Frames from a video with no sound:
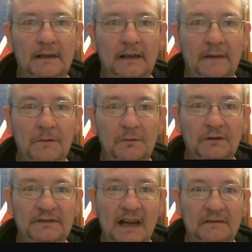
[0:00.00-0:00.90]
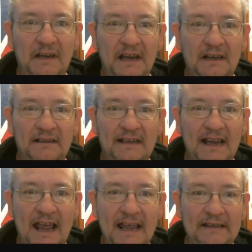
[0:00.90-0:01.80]
if you look down here, the
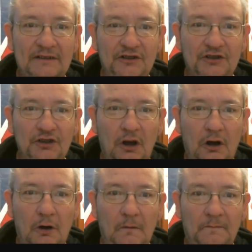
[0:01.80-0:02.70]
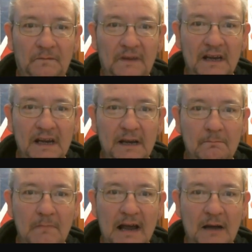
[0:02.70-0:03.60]
edge of the
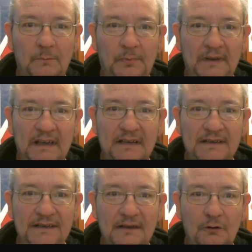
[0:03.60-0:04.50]
map is